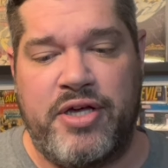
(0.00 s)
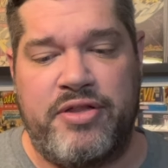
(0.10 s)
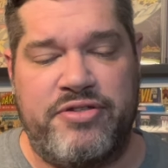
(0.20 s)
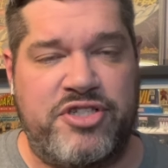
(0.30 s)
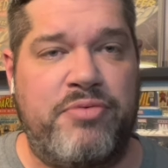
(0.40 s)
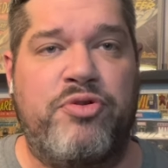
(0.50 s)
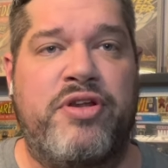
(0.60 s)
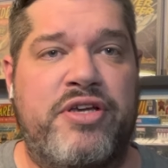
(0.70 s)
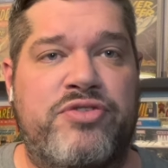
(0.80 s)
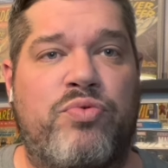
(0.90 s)
this
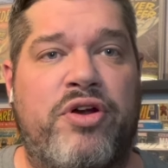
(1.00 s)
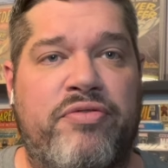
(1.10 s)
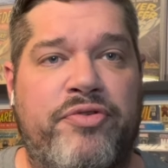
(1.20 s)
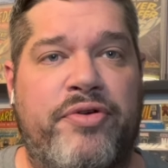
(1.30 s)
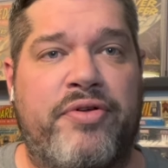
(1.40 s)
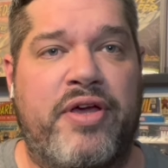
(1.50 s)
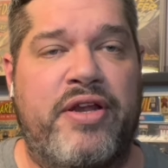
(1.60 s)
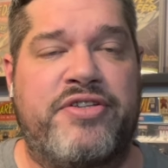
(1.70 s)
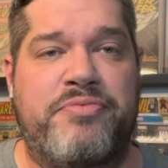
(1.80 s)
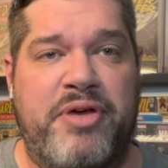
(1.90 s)
community is wonderful and
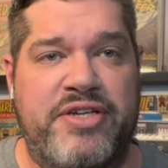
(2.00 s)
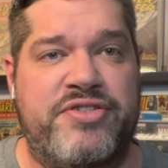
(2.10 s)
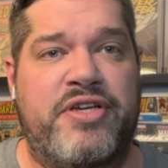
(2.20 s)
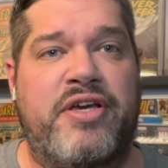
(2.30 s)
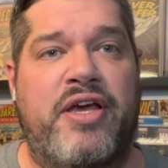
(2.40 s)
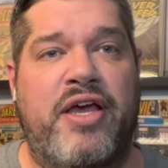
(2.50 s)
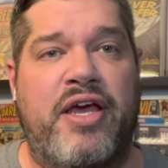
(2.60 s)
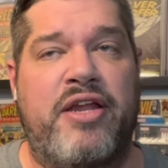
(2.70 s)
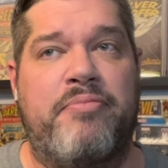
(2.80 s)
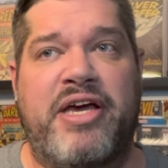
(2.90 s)
it's amazing.
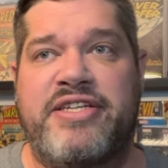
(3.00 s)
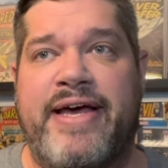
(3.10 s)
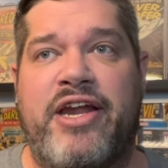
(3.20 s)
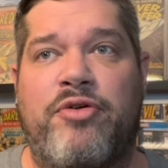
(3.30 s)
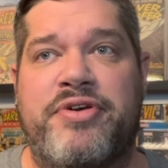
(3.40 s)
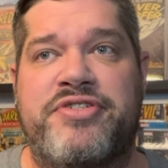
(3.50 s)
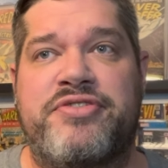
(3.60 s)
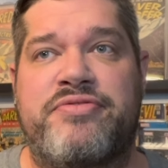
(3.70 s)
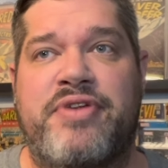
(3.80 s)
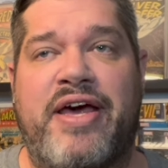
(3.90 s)
And my dad
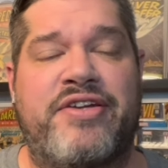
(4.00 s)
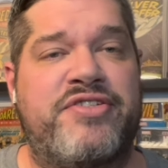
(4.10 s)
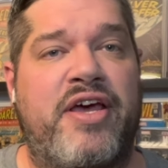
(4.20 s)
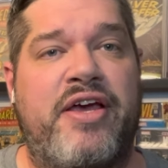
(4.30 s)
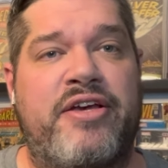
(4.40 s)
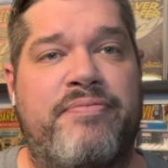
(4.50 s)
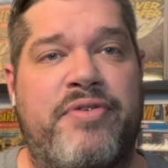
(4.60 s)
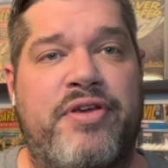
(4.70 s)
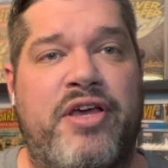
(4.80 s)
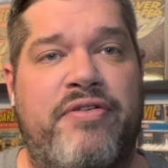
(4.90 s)
always had a saying,
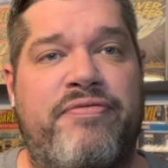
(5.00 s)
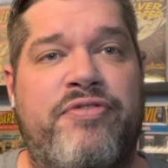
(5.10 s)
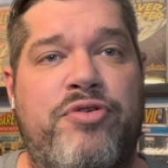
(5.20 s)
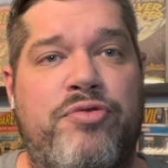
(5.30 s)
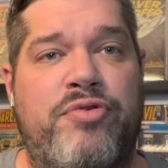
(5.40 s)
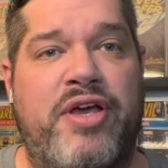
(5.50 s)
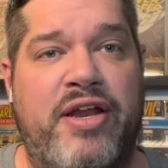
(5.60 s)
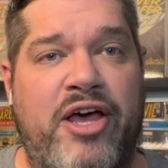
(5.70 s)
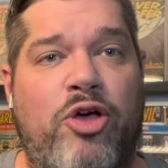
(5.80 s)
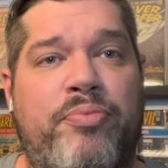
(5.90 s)
if you can
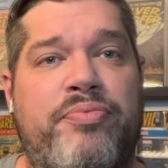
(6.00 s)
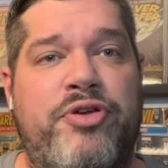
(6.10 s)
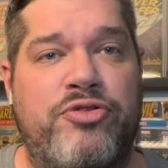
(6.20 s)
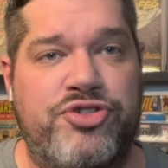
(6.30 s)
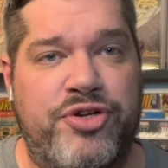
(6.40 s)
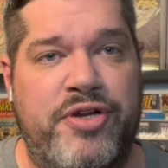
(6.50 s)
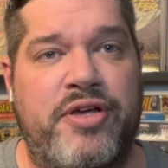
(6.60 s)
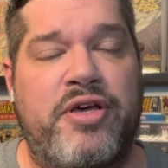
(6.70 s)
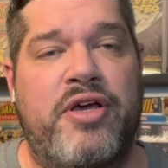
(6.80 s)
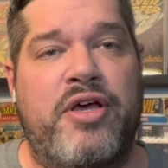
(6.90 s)
help, you should.
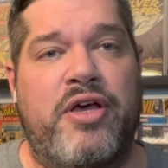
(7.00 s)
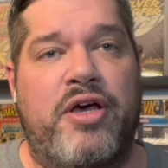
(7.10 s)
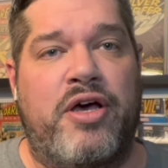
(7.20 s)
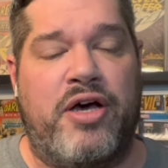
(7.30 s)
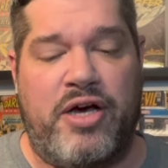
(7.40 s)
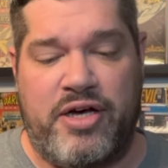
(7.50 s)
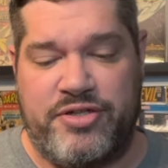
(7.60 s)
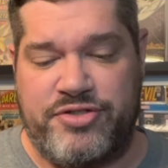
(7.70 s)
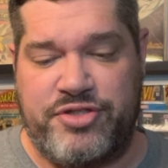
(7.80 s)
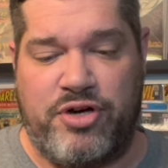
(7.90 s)

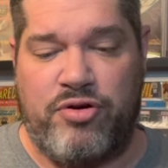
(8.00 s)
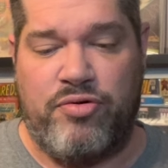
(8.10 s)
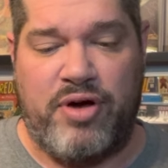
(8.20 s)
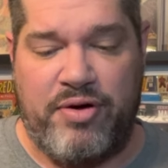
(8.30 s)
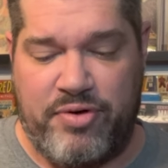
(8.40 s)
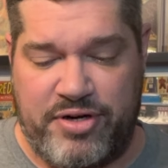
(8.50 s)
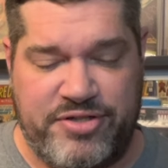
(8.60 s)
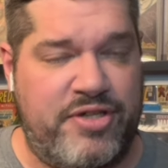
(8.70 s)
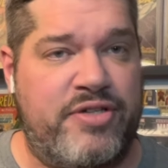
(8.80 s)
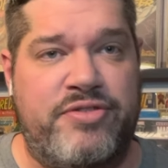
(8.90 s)
So I
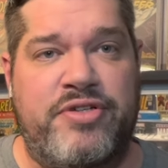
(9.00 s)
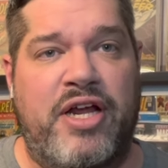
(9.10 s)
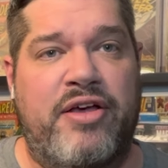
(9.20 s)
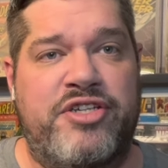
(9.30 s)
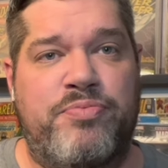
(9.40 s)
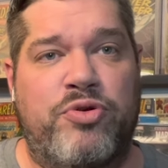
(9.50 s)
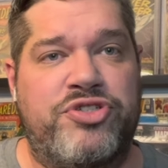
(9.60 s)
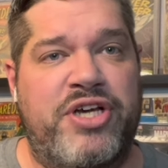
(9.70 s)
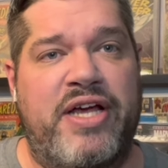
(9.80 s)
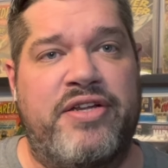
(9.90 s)
wanted to not only support
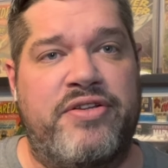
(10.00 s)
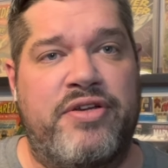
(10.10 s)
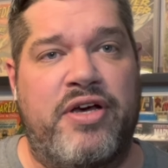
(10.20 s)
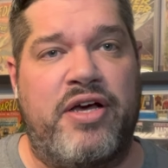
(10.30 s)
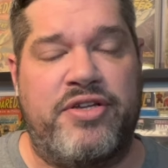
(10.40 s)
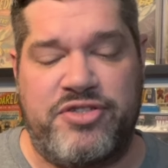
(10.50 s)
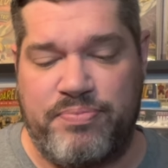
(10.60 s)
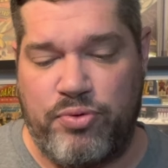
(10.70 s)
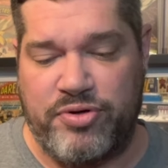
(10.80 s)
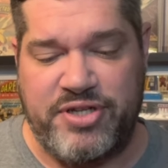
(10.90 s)
Jen,
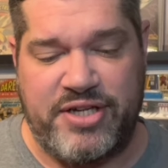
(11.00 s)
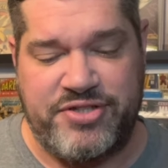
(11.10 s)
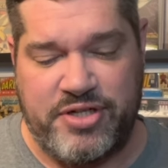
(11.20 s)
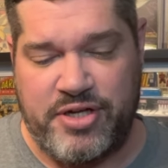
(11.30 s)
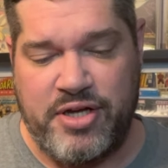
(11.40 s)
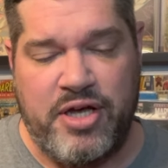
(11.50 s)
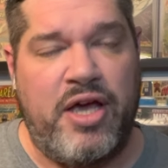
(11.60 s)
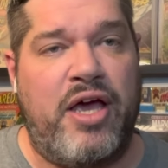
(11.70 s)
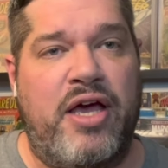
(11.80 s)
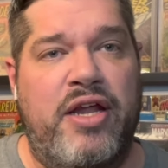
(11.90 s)
support Tessa,
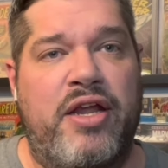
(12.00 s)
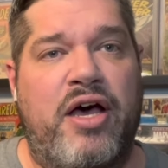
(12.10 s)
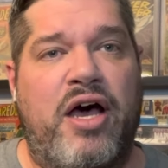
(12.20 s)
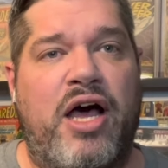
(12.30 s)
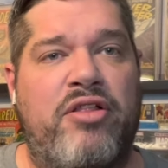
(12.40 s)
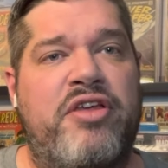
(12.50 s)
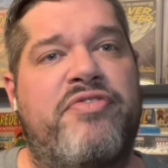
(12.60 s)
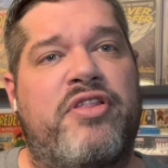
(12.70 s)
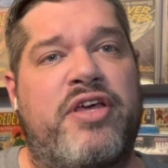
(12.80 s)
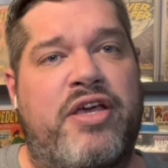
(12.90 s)
and I'll leave
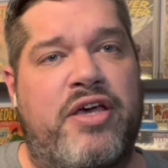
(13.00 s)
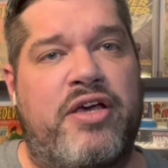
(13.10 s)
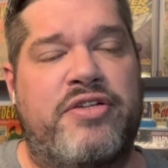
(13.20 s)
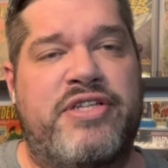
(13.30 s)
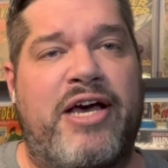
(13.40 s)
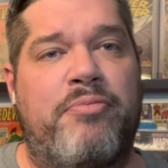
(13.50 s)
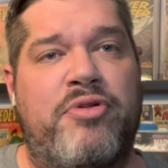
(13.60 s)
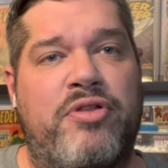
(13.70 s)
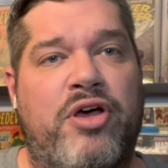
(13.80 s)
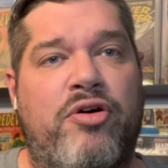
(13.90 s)
a link down
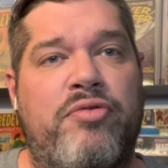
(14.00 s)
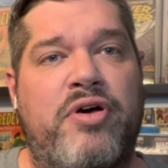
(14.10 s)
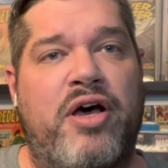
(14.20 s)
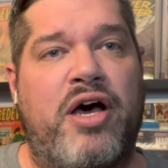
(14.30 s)
below